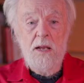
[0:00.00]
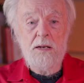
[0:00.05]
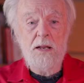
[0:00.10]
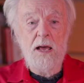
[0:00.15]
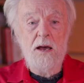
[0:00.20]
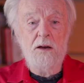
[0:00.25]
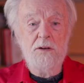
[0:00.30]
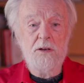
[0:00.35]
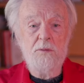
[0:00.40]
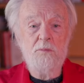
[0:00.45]

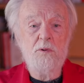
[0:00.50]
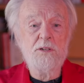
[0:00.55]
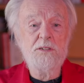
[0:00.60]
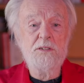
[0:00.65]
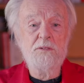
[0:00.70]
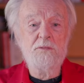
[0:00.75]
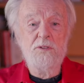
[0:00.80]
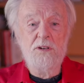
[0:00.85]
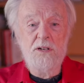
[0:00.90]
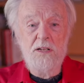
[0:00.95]
Now, it
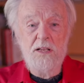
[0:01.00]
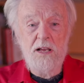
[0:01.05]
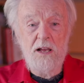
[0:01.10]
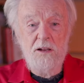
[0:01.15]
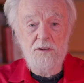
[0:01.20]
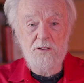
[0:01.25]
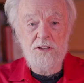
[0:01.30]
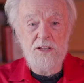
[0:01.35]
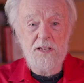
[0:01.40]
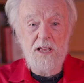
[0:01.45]
wasn't really a
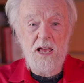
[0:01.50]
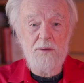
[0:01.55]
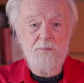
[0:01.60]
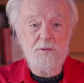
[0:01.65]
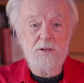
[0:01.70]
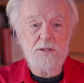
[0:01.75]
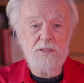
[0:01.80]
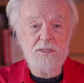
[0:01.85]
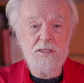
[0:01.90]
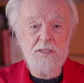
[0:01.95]
healthy
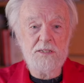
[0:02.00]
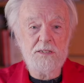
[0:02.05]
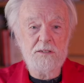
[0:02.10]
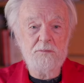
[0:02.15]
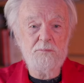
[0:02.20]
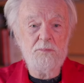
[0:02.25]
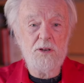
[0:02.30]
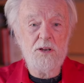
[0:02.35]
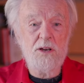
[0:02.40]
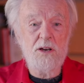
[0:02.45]
capitalist
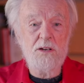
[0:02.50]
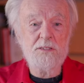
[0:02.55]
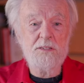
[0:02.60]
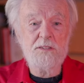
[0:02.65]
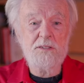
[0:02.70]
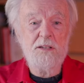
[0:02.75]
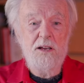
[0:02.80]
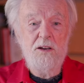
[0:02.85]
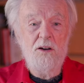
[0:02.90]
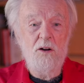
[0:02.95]
system
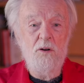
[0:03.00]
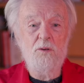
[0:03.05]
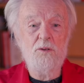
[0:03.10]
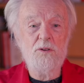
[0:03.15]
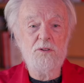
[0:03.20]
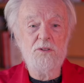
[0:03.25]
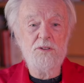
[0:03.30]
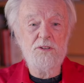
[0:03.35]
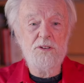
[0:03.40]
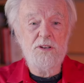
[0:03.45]
because
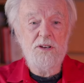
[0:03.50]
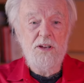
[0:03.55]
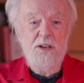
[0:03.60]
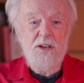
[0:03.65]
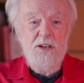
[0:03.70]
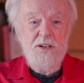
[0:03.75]
all of the